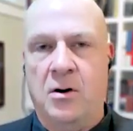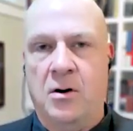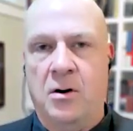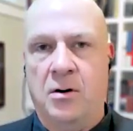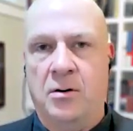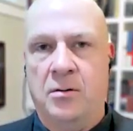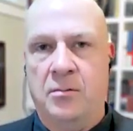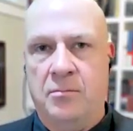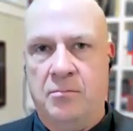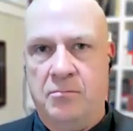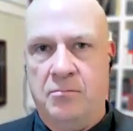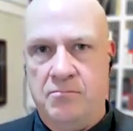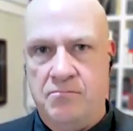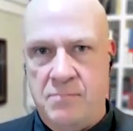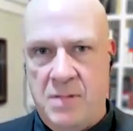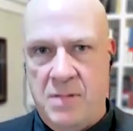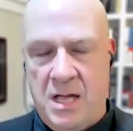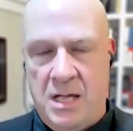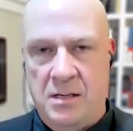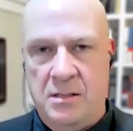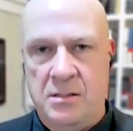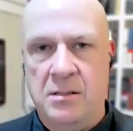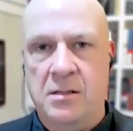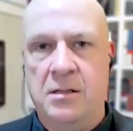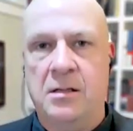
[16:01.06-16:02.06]
are
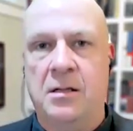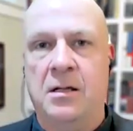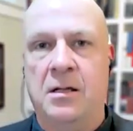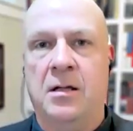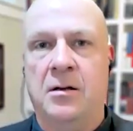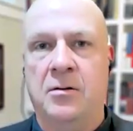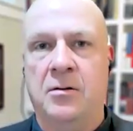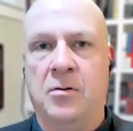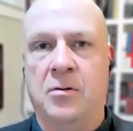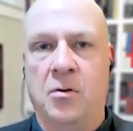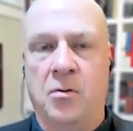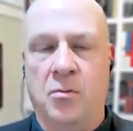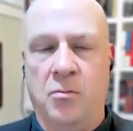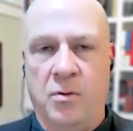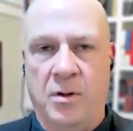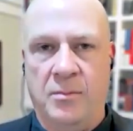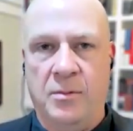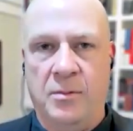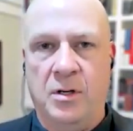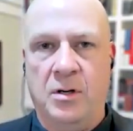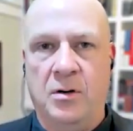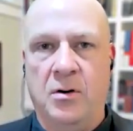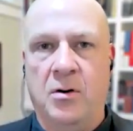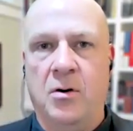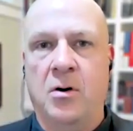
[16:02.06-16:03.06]
men and
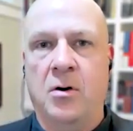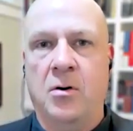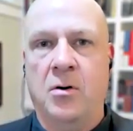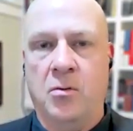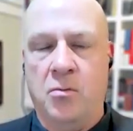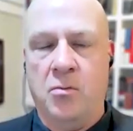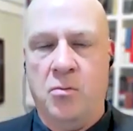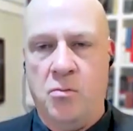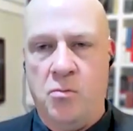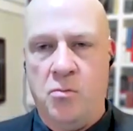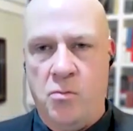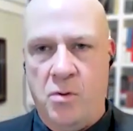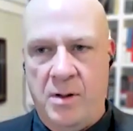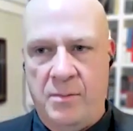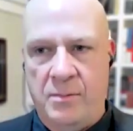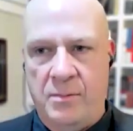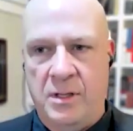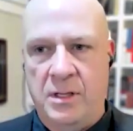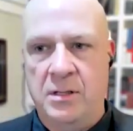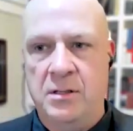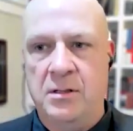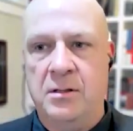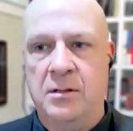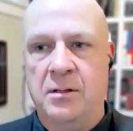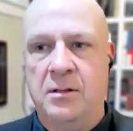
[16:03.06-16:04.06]
women are
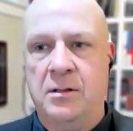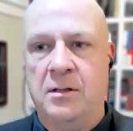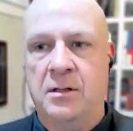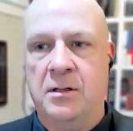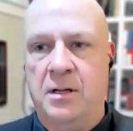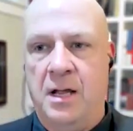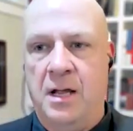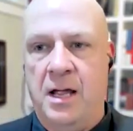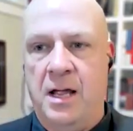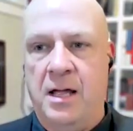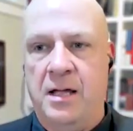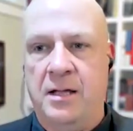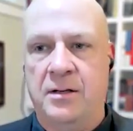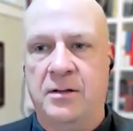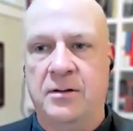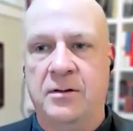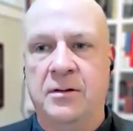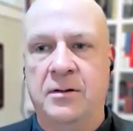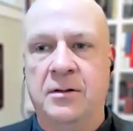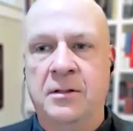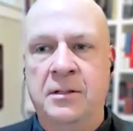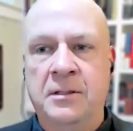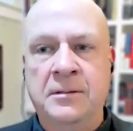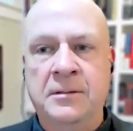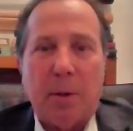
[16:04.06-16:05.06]
women.
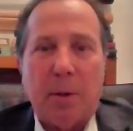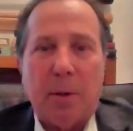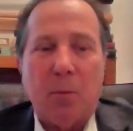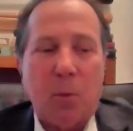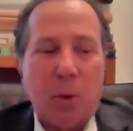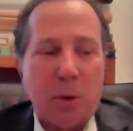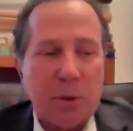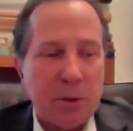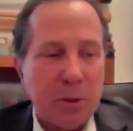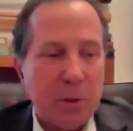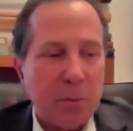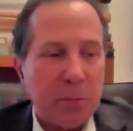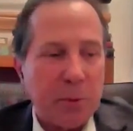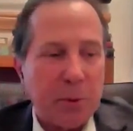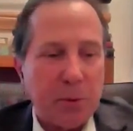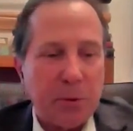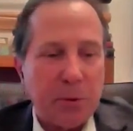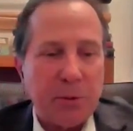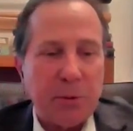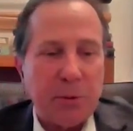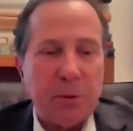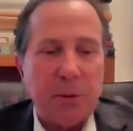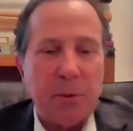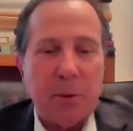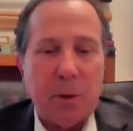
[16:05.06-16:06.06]
And what's
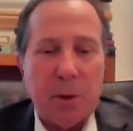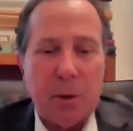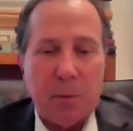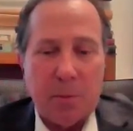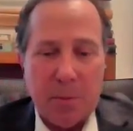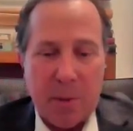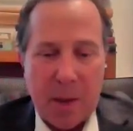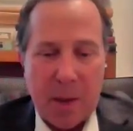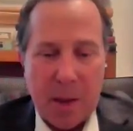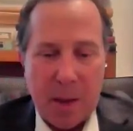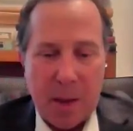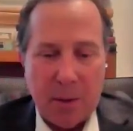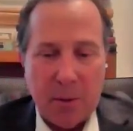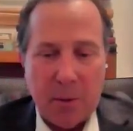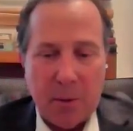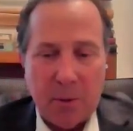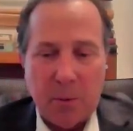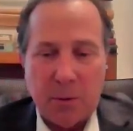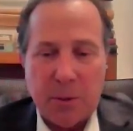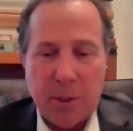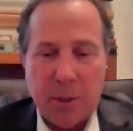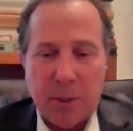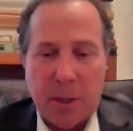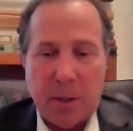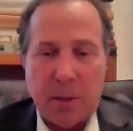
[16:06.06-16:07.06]
a man
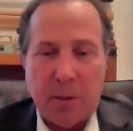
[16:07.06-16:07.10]
who's